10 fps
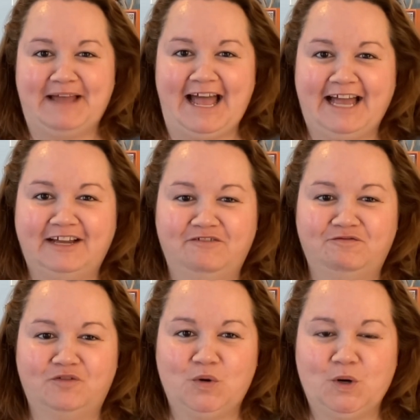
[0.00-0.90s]
back
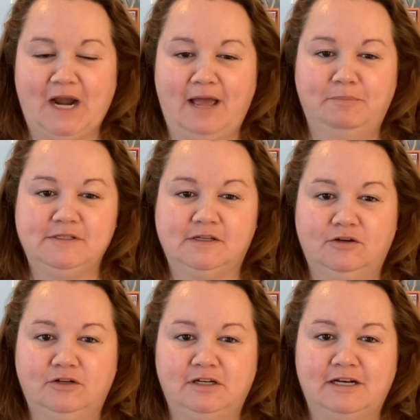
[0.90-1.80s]
for
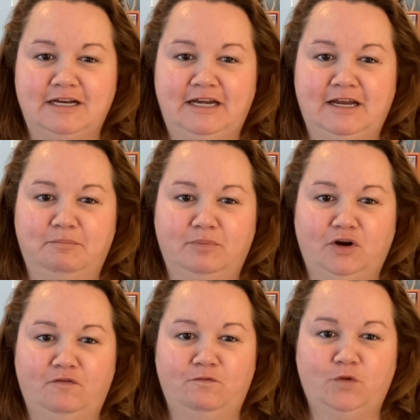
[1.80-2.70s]
episode
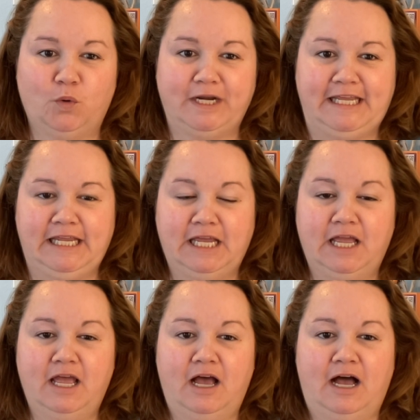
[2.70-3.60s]
number 40.
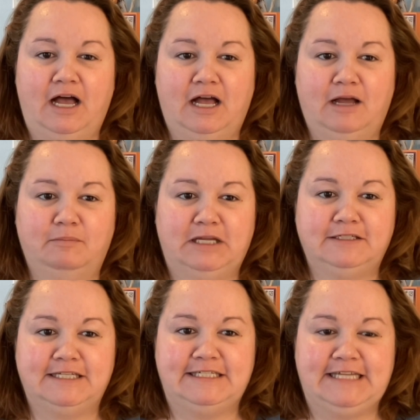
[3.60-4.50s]

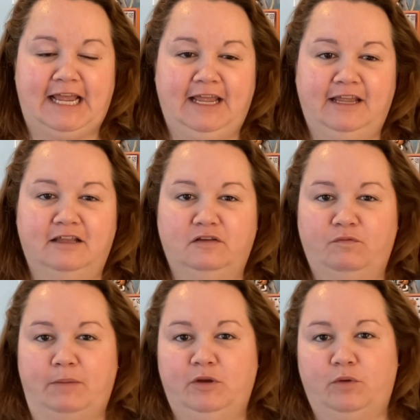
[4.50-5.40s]
Today is
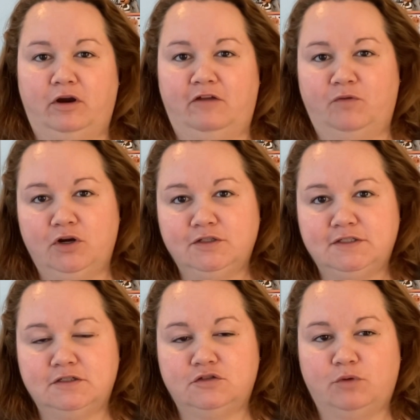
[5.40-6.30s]
February
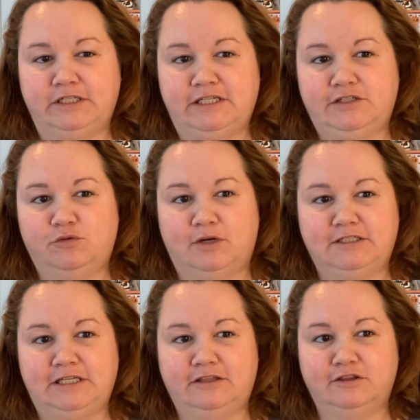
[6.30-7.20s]
1st,
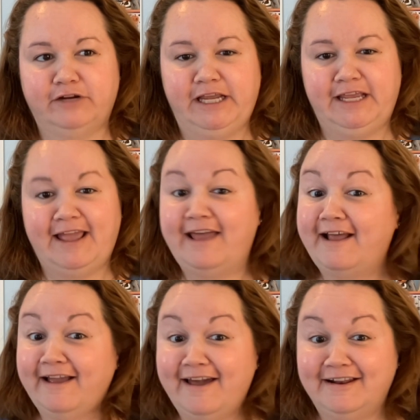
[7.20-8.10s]
2023, and
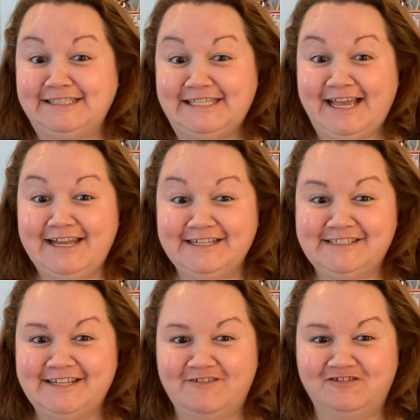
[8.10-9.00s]
I got a ton of
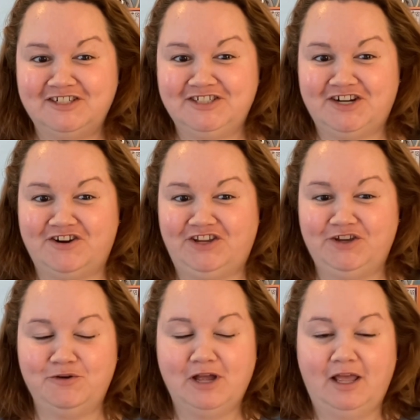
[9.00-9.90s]
stuff to show you